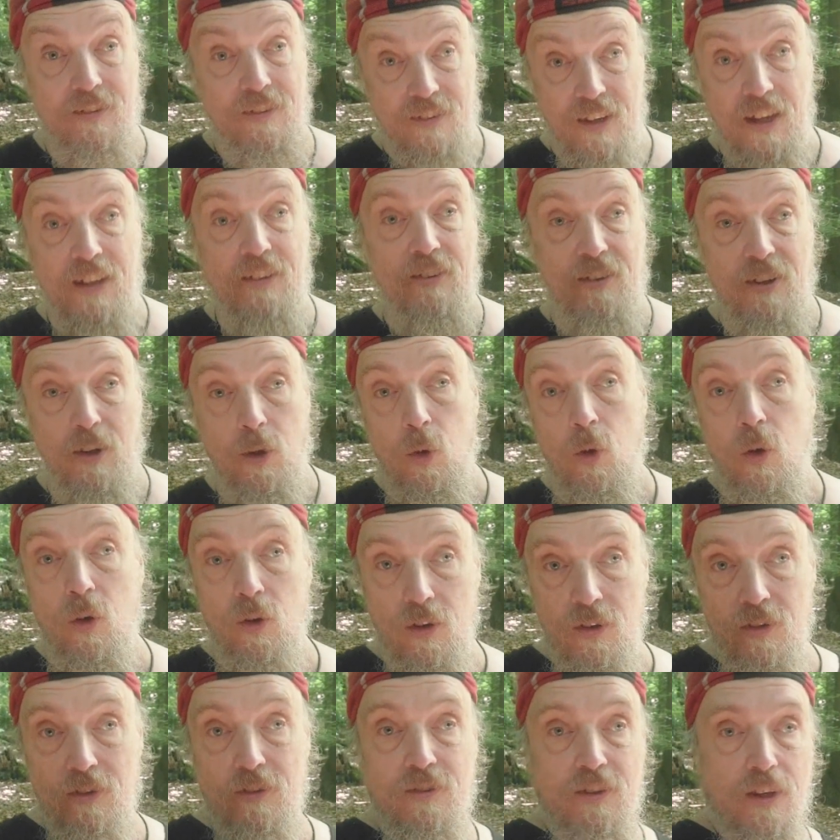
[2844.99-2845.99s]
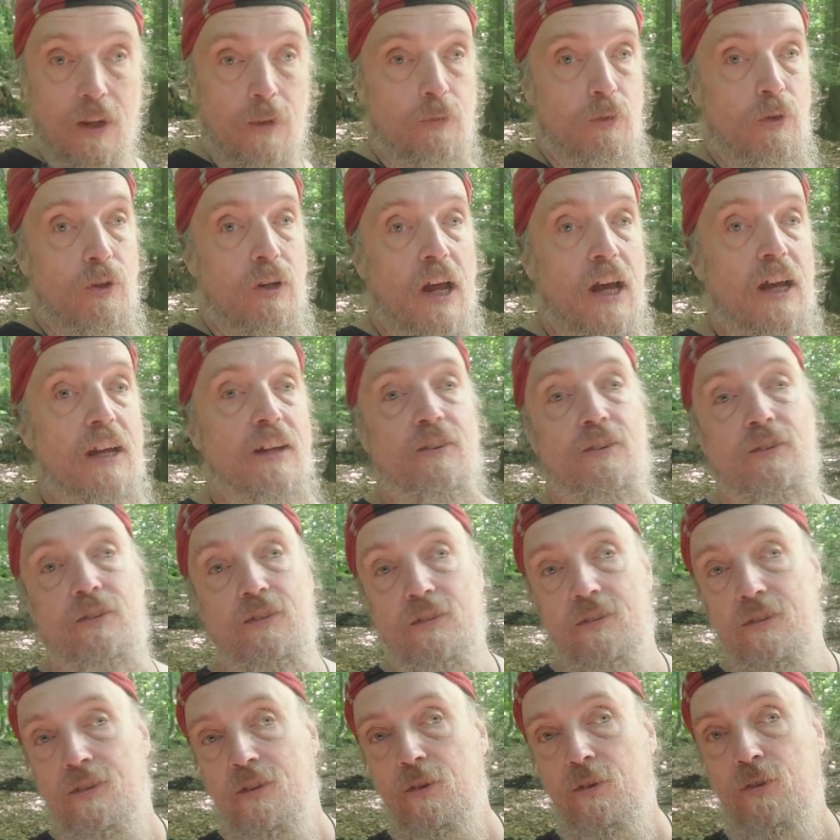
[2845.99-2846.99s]
That's how
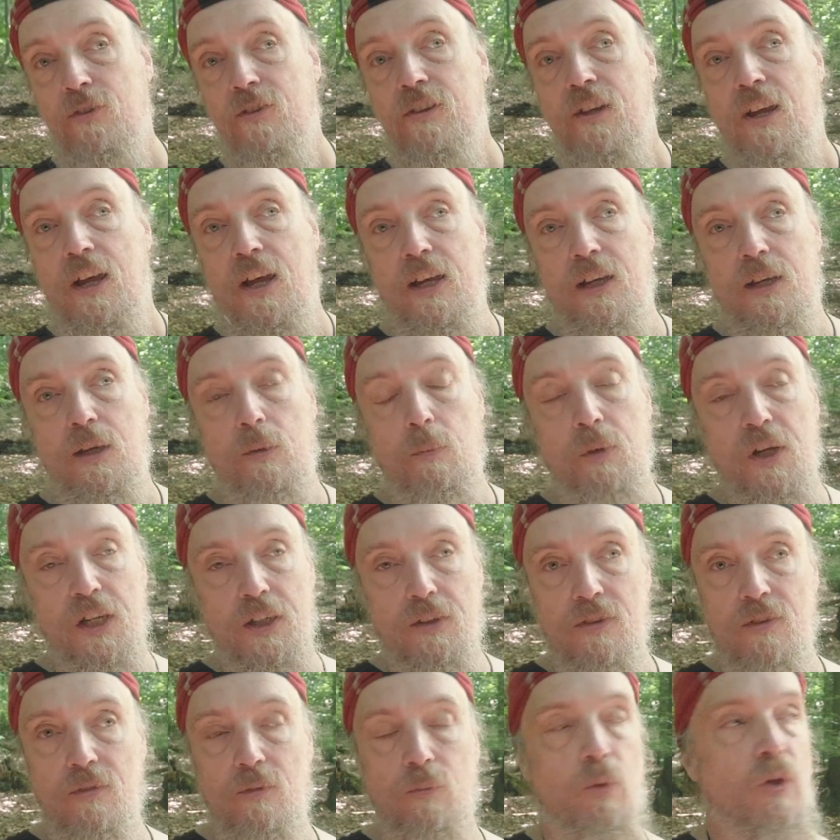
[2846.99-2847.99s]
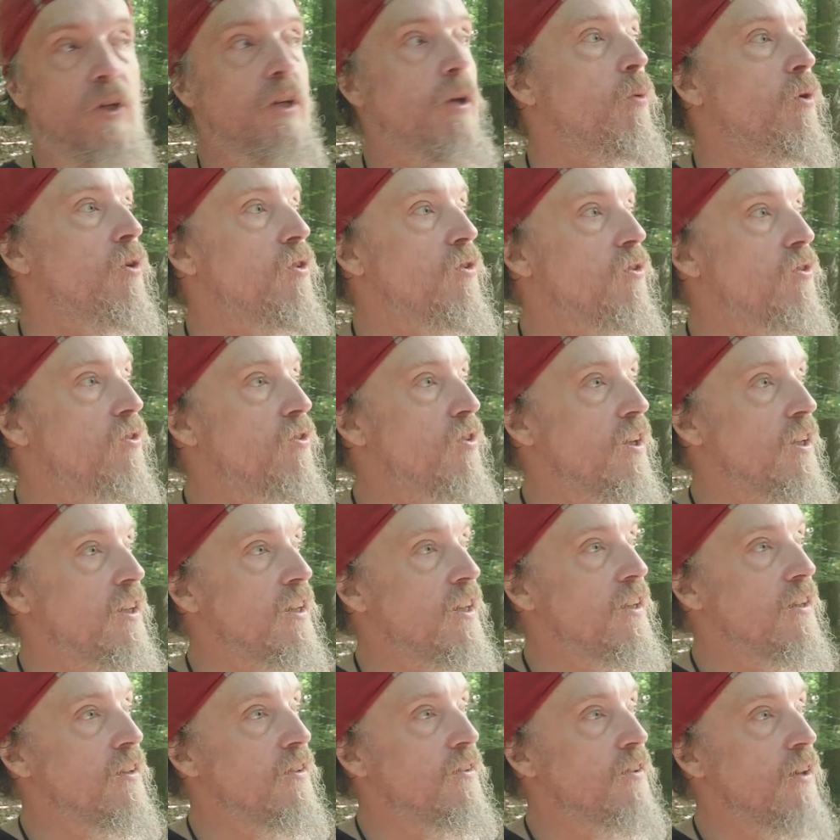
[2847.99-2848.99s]
self-reliance looks like. But what I want to say
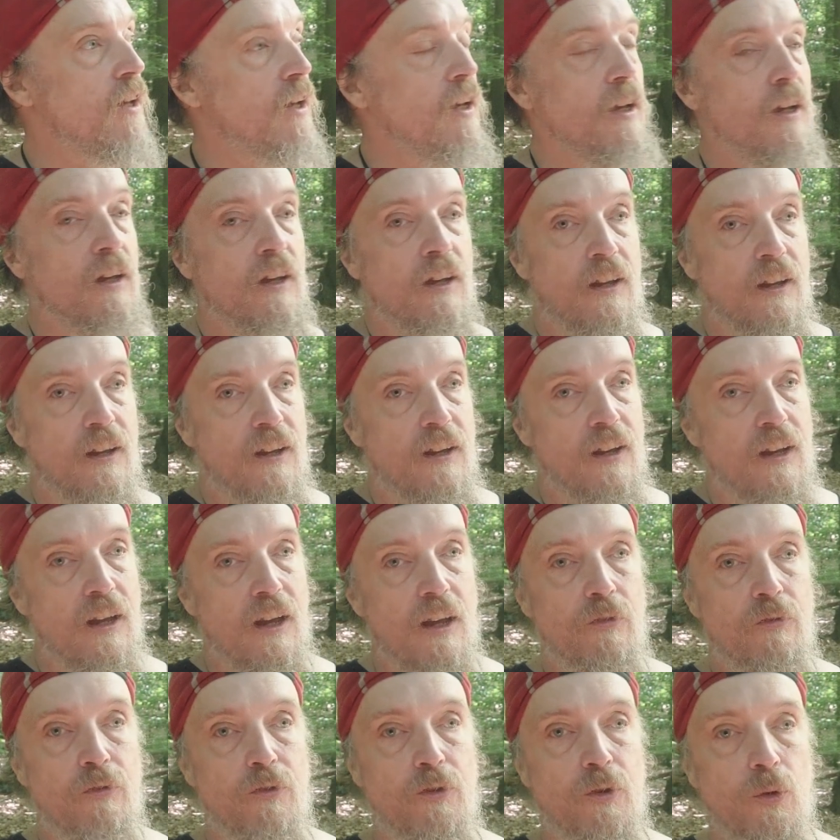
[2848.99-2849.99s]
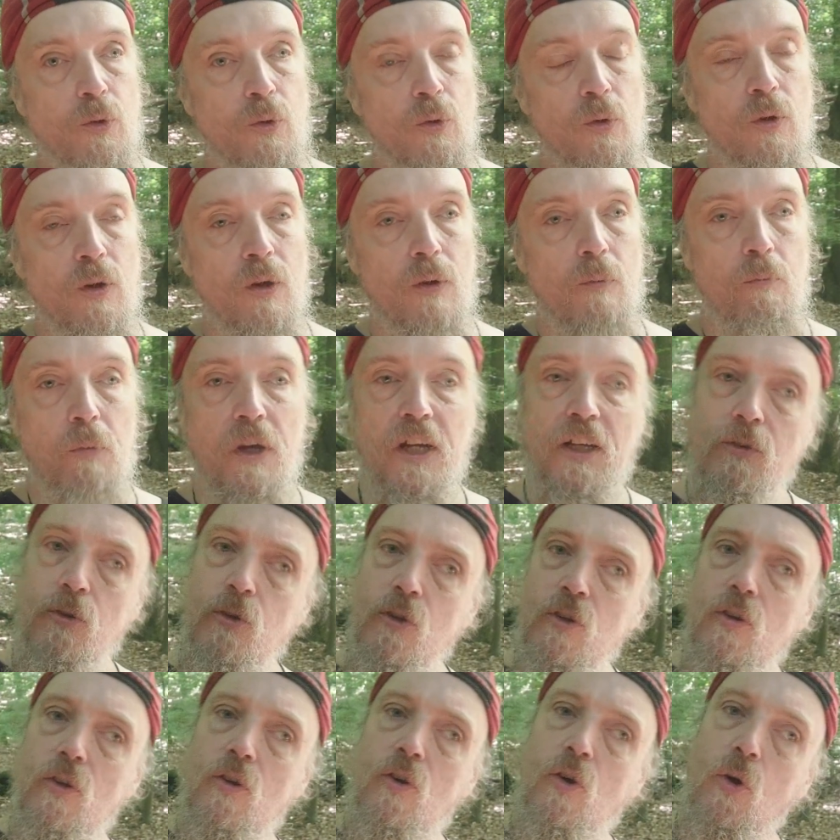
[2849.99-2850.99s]
is, if you made
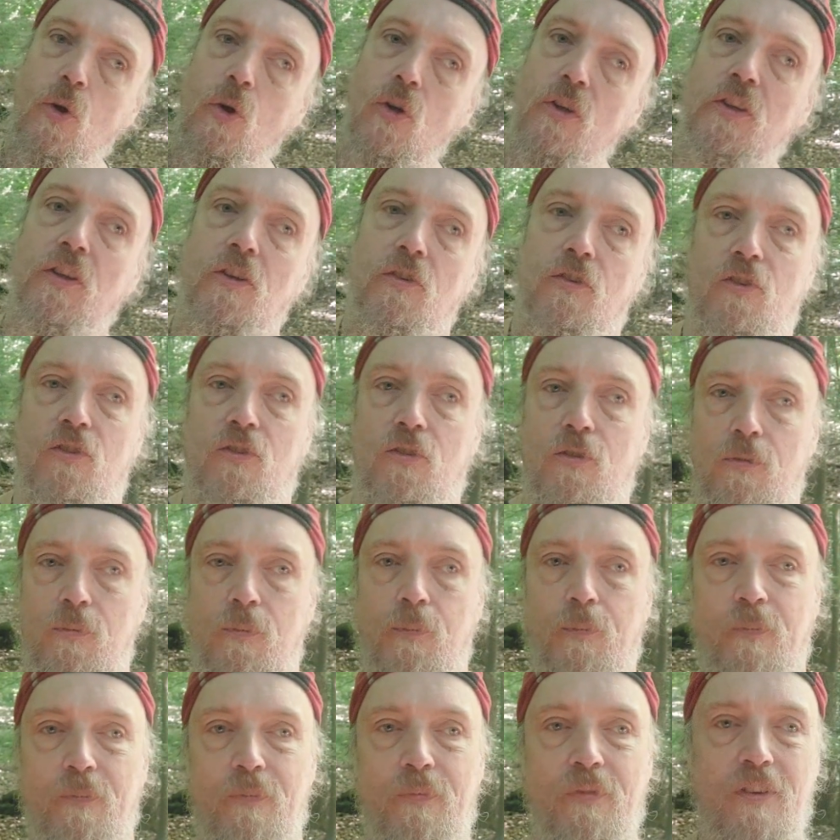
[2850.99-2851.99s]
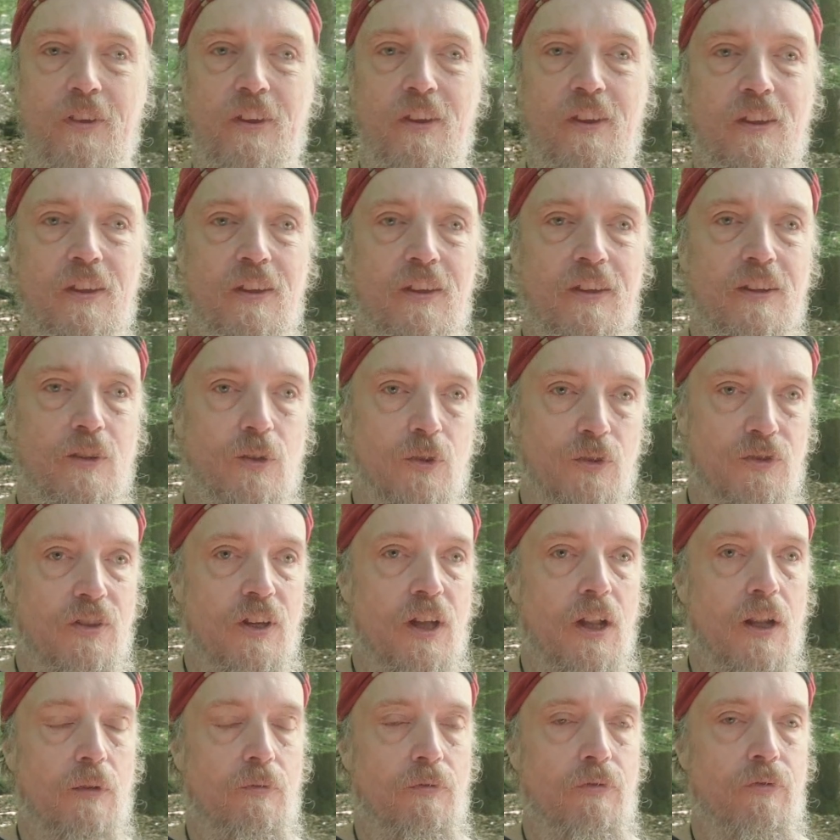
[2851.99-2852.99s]
your cordage
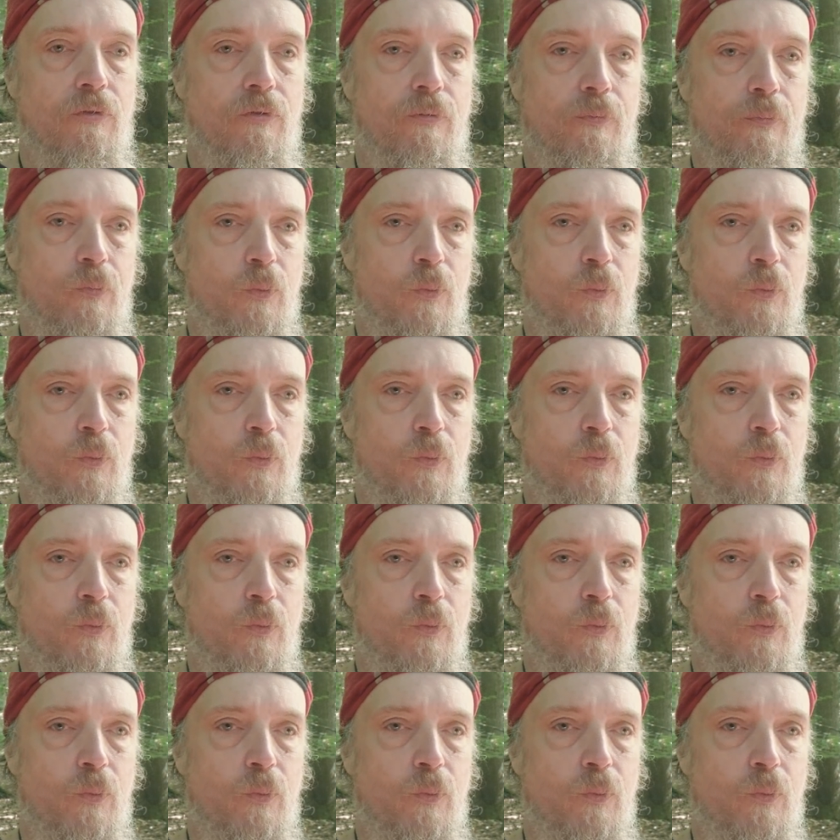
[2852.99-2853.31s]
yourself,